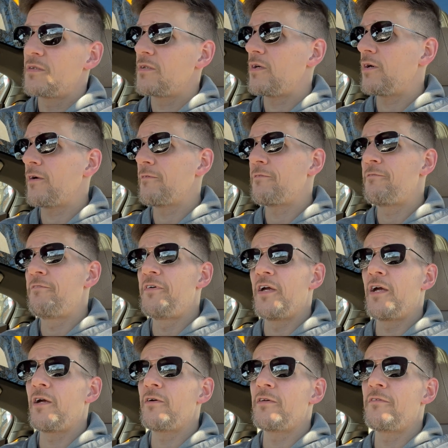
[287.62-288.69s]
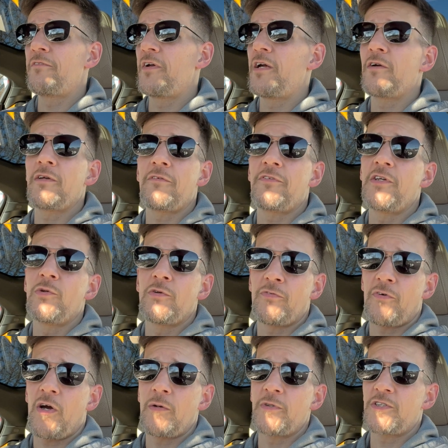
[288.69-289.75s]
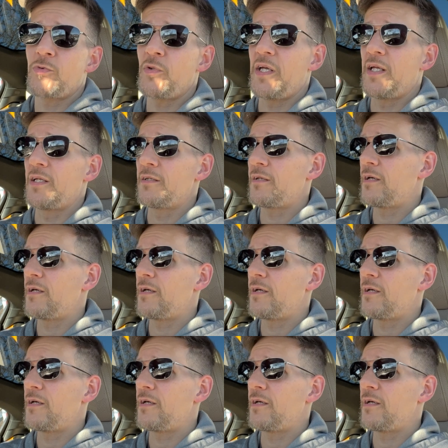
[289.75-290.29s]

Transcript: are very, very few and far between.